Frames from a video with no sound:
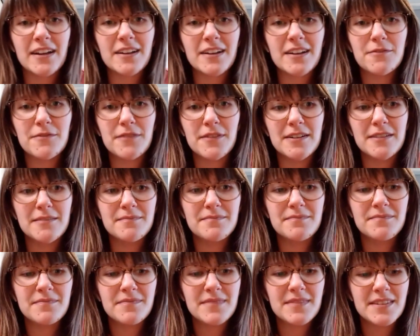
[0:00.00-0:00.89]

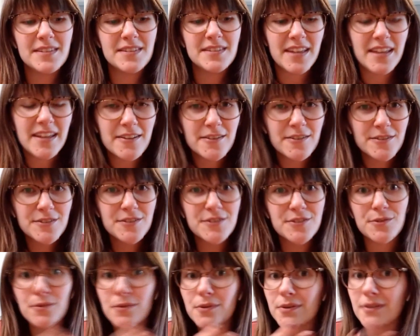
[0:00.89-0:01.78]
from
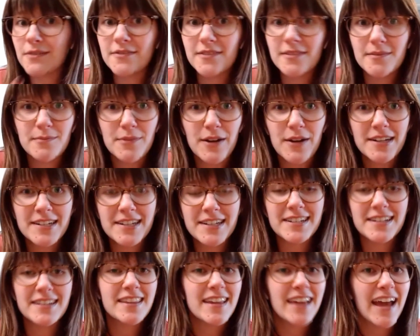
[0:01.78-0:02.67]
sales or from
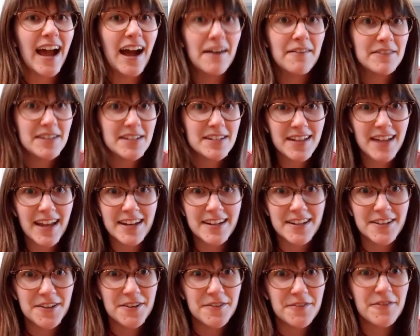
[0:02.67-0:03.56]
product, and they haven't
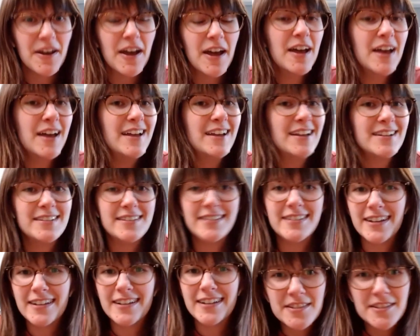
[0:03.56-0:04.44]
kind of
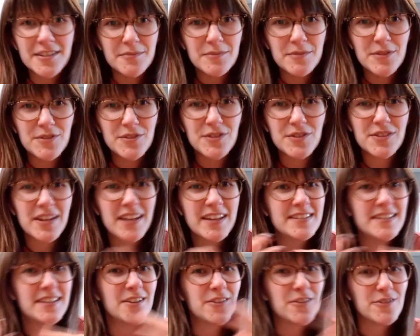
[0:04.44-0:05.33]
done some user
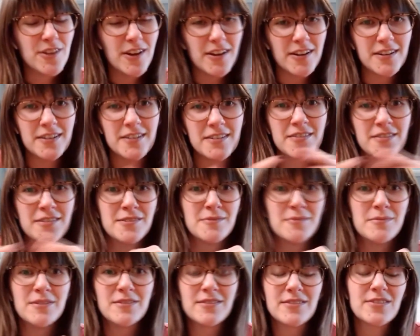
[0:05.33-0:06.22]
testing or talked to
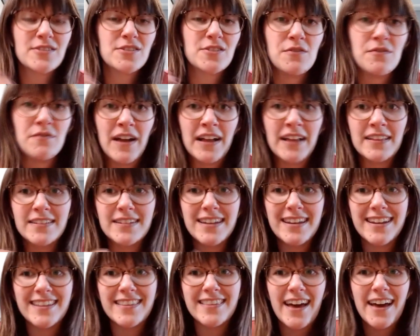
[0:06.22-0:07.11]
some users or
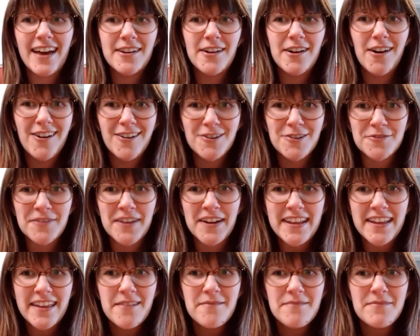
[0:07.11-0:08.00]
validated that
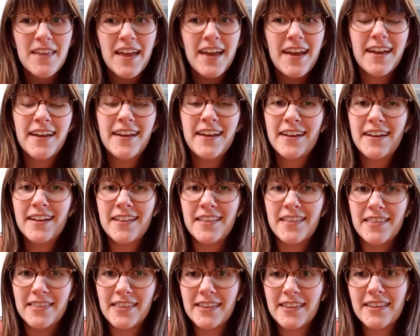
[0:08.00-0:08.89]
already,
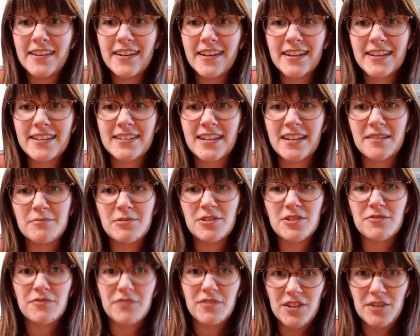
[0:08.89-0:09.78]
then the next step
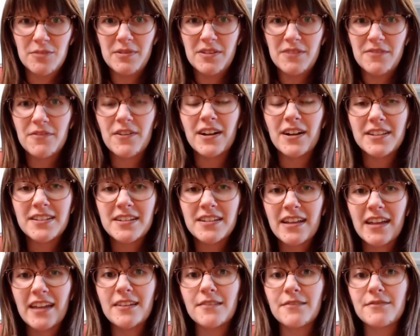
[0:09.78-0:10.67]
should really be for us to
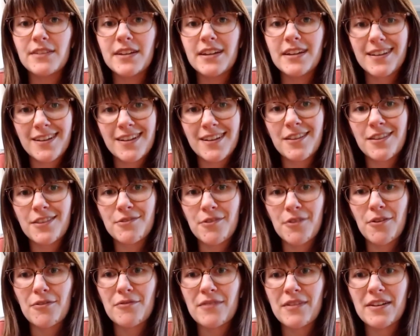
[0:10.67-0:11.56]
kind of like
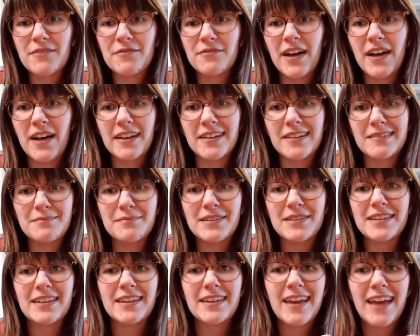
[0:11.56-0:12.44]
throw a red flag and
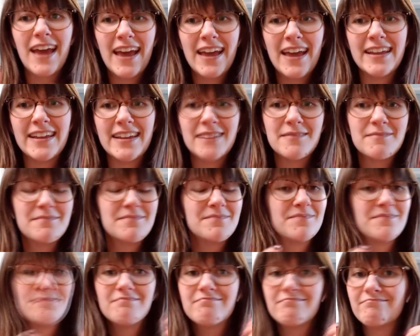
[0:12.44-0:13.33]
be like, hey,
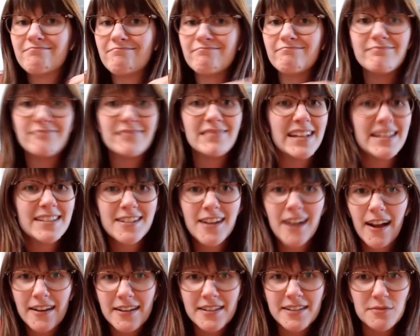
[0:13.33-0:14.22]
let's
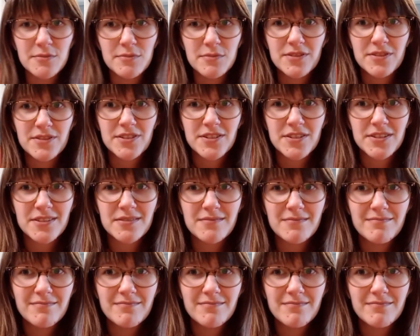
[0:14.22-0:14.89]
talk to some users,